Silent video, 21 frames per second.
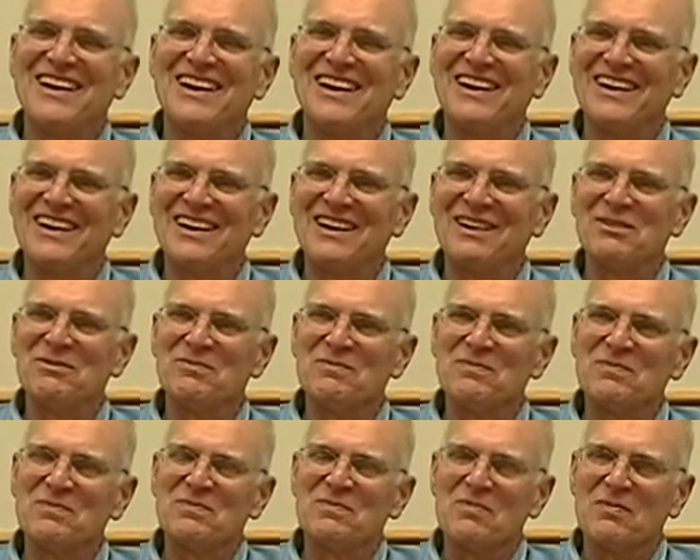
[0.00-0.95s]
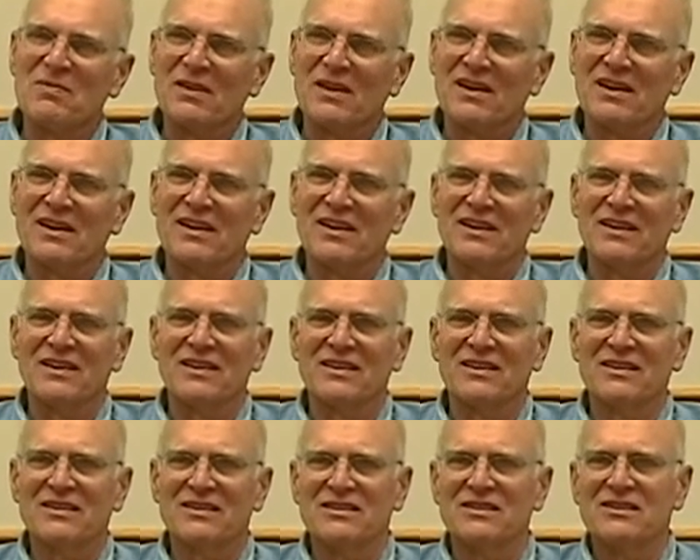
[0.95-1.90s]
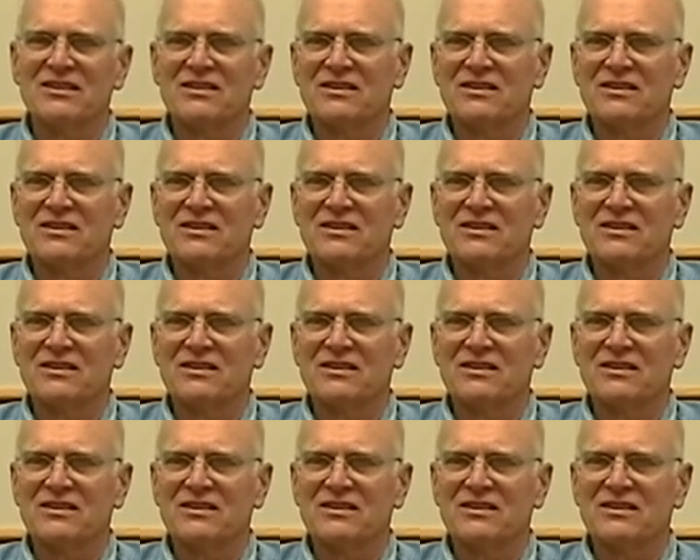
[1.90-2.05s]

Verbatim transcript: uh, I